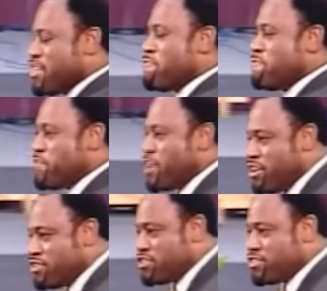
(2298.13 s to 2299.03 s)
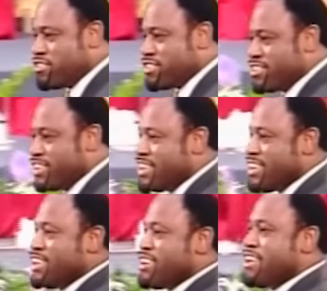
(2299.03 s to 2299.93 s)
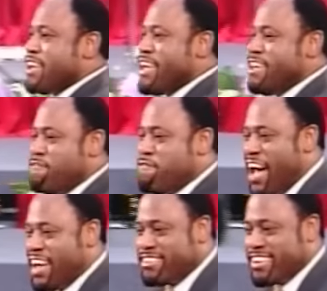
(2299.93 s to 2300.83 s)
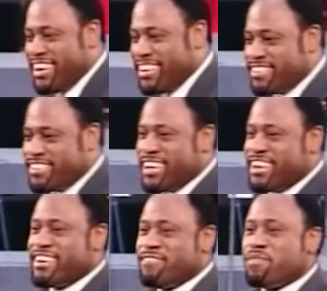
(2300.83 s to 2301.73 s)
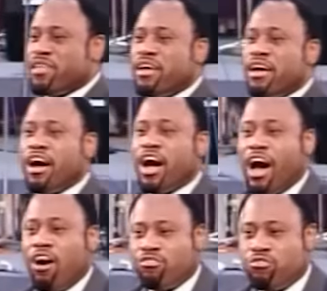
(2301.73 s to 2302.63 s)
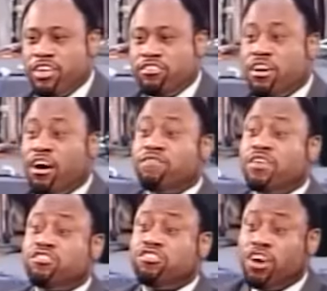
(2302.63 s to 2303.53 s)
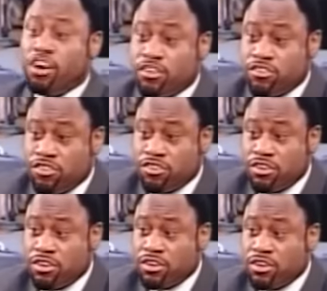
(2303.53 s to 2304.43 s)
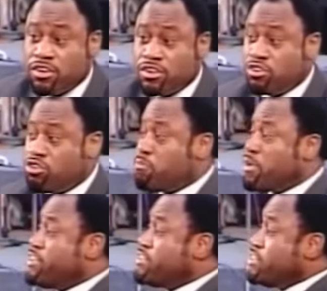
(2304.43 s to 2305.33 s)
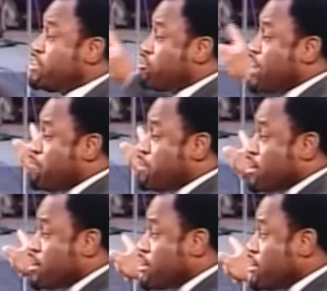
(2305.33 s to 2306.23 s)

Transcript: the first evangelistic outreach of the church took place in this chapter.